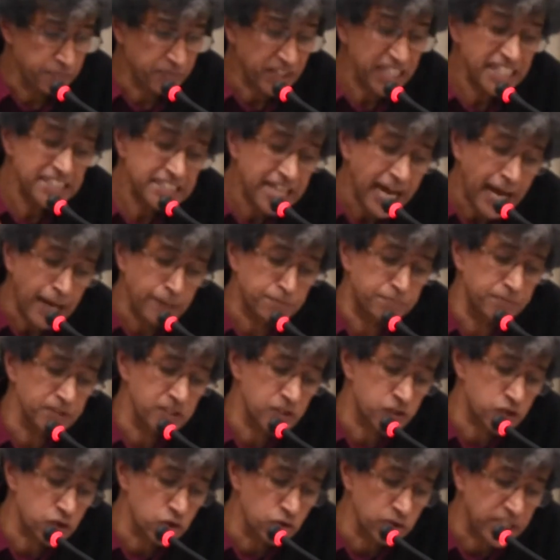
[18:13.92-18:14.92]
It
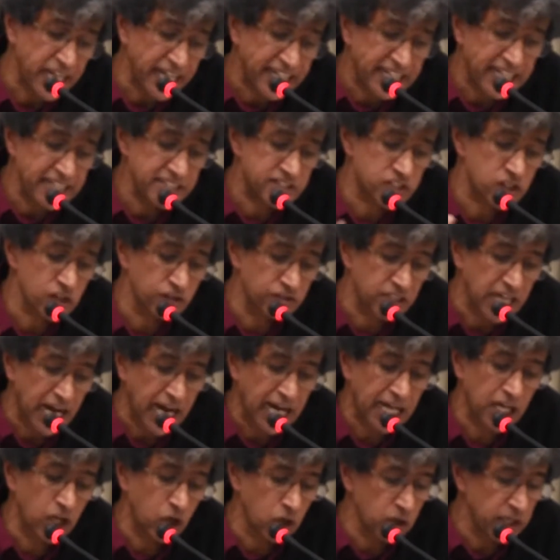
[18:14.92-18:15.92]
happens through decades of
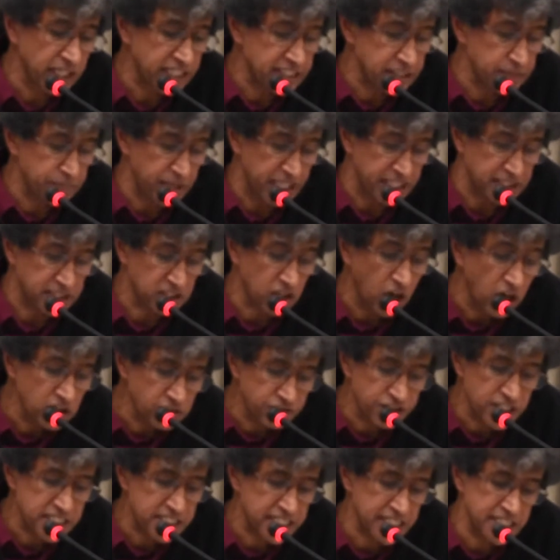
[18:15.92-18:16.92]
dialogue and debate,
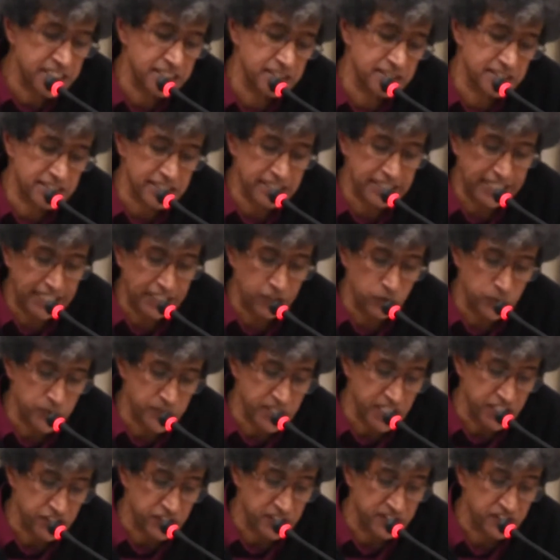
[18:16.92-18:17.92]
confrontations and
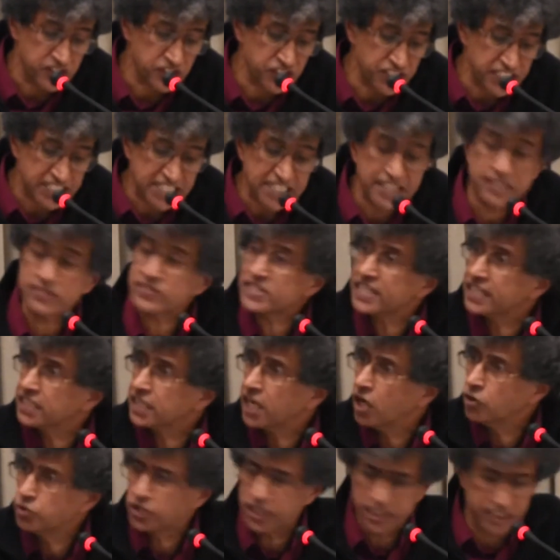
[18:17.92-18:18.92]
negotiations, critiques and
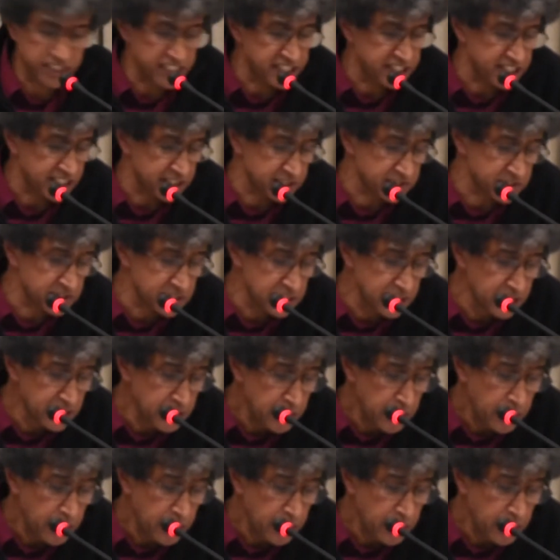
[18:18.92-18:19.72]
counter-critiques.